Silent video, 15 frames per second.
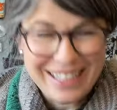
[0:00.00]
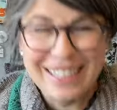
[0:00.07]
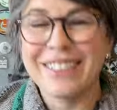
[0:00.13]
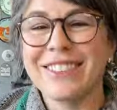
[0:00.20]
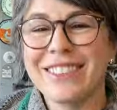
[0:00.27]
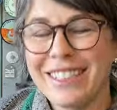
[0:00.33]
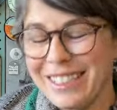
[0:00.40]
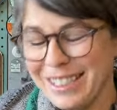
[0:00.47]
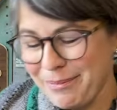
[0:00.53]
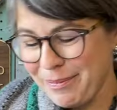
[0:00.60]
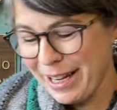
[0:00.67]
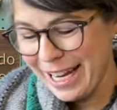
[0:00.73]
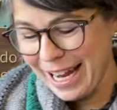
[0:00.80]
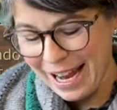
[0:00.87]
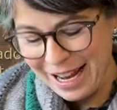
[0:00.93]
you see his
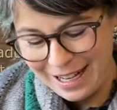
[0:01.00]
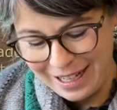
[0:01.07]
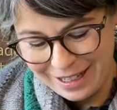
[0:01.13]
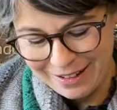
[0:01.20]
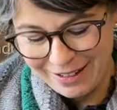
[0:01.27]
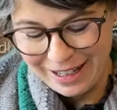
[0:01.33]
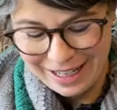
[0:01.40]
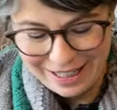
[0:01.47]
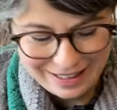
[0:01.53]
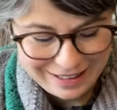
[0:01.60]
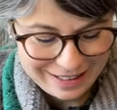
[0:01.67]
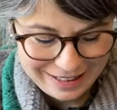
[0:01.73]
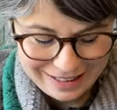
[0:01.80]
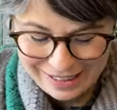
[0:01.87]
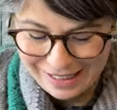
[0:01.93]
big head? Okay, he's
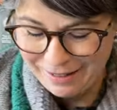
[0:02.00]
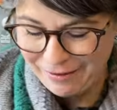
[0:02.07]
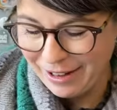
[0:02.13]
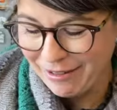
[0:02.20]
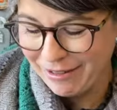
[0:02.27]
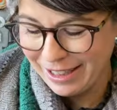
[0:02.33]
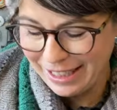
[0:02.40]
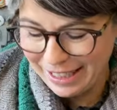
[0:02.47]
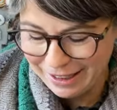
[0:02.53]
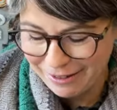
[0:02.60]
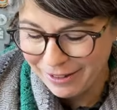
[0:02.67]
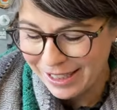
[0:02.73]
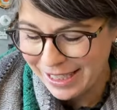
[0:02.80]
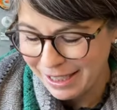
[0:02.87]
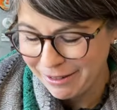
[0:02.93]
going to sniff everything.
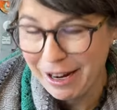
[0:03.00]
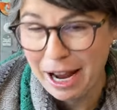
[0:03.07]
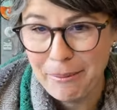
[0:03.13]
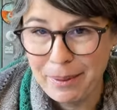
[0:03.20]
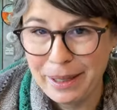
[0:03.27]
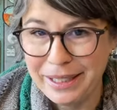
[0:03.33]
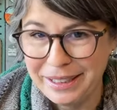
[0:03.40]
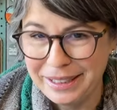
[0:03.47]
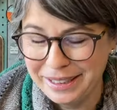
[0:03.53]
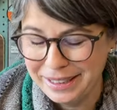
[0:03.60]
We'll see what happens.